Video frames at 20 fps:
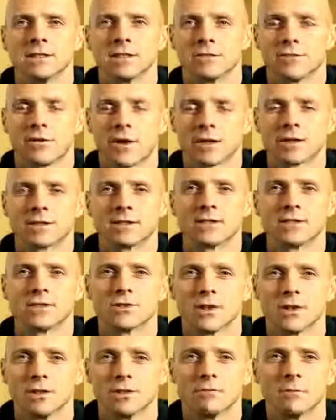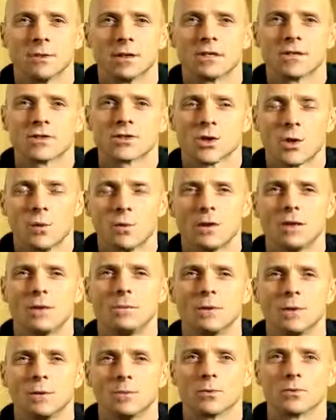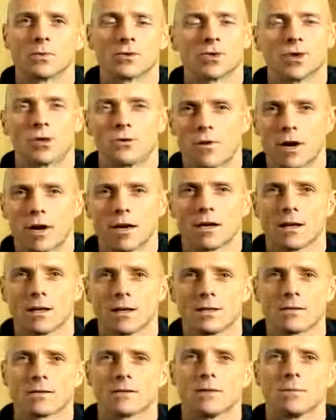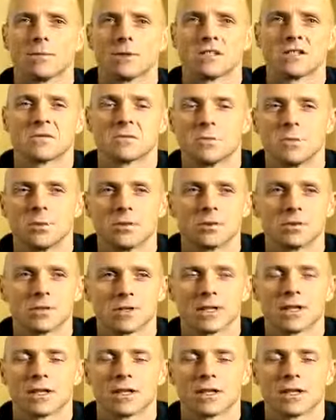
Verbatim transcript: the fact it's done by so many people so regularly in so many sports,